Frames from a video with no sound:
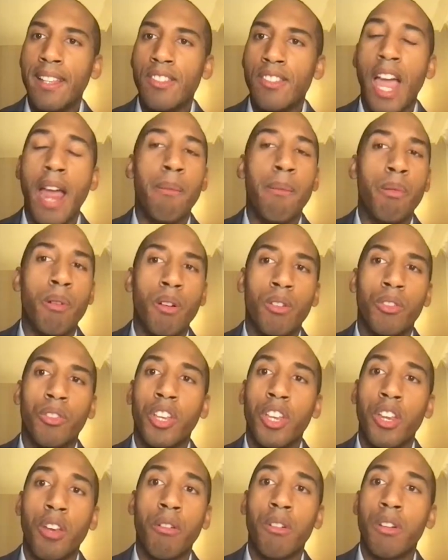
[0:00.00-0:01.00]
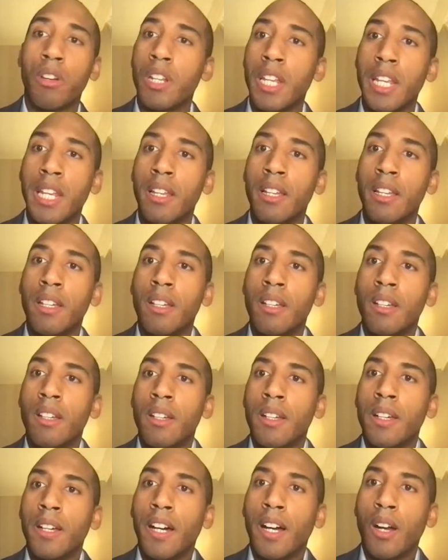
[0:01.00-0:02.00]
cybersecurity
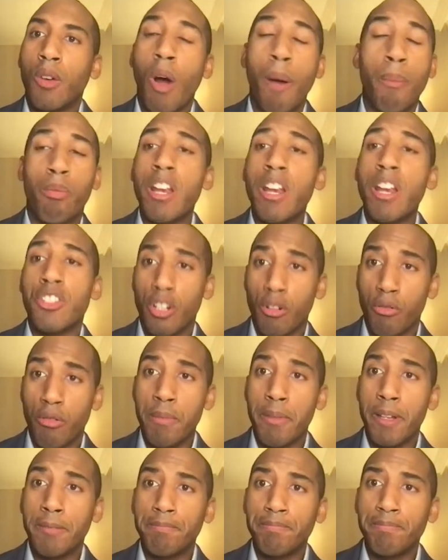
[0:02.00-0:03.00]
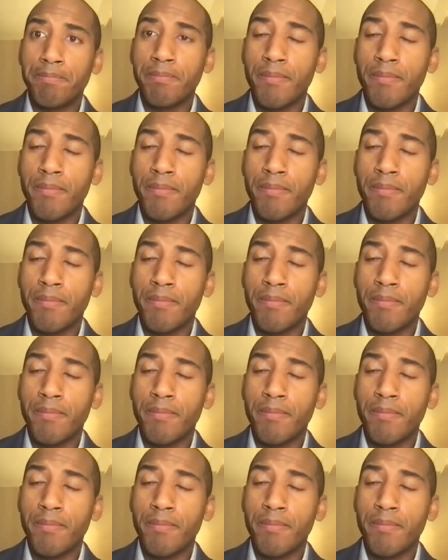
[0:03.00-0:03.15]
uh, cooperation agreement.